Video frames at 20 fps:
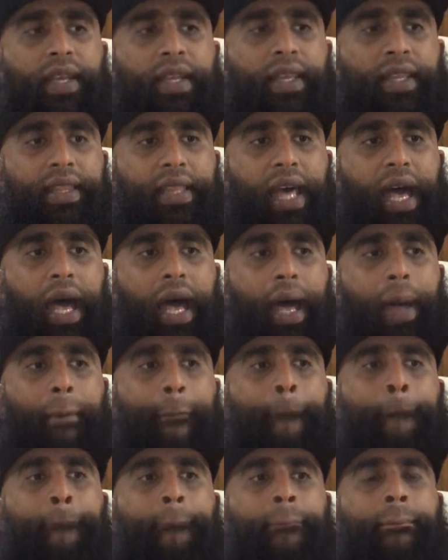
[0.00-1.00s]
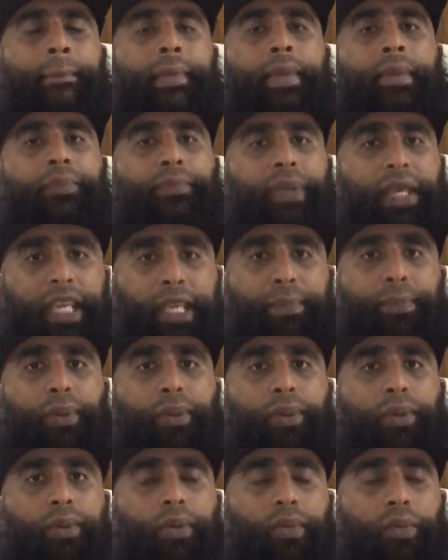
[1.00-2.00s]
that
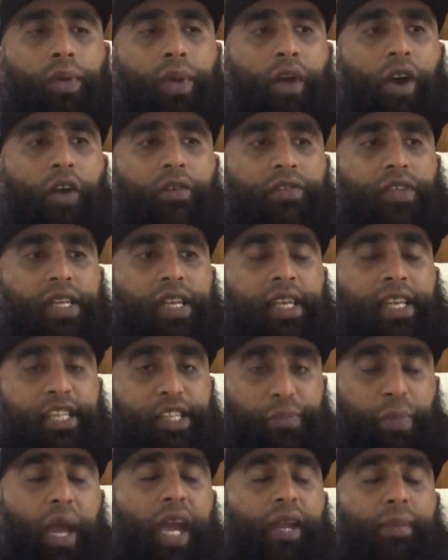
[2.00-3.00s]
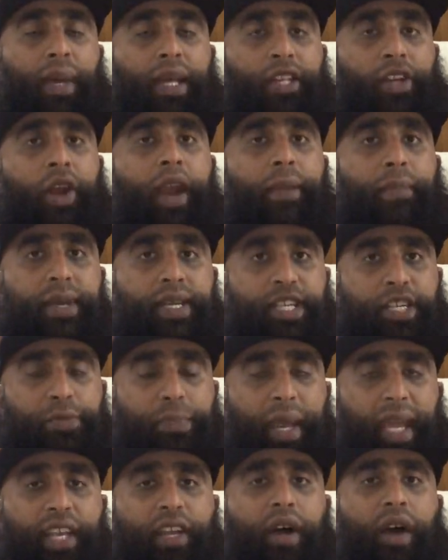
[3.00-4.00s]
people were obviously inspired by the Great British
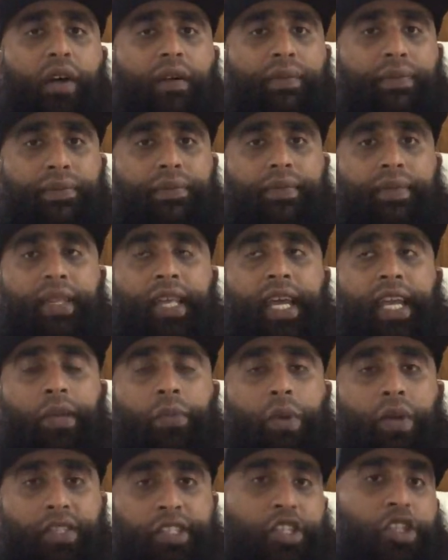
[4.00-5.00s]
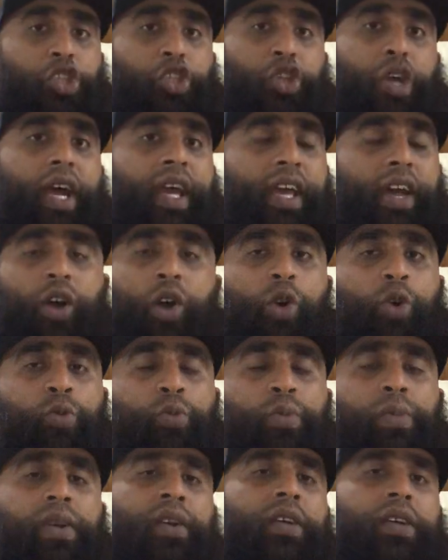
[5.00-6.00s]
Bake Off. They wanted to try it at
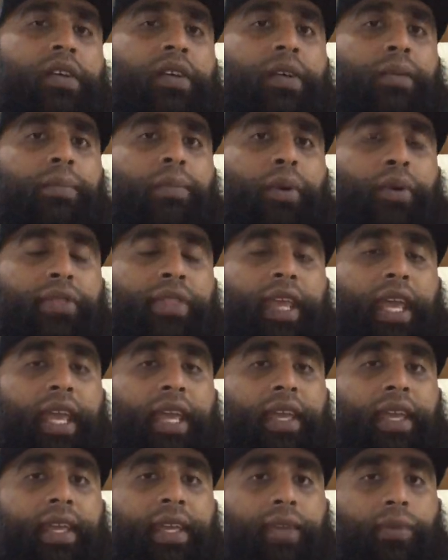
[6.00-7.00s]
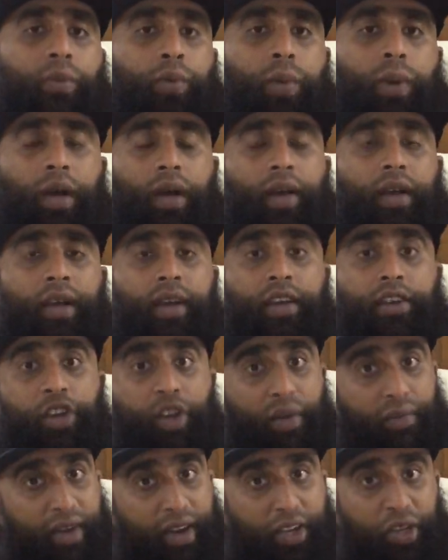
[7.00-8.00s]
home, but they were
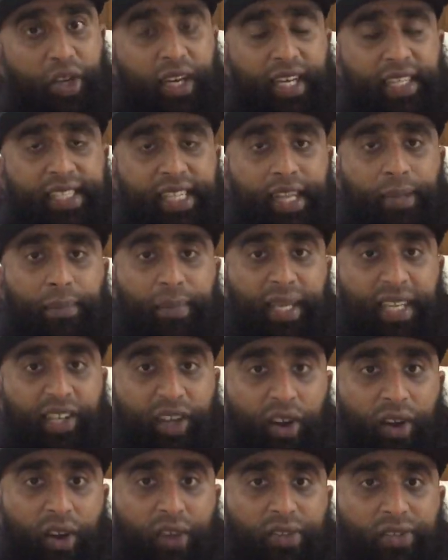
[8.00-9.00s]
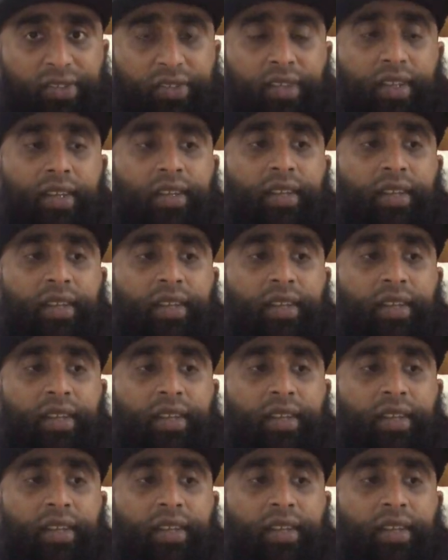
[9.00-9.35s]
not very good at it because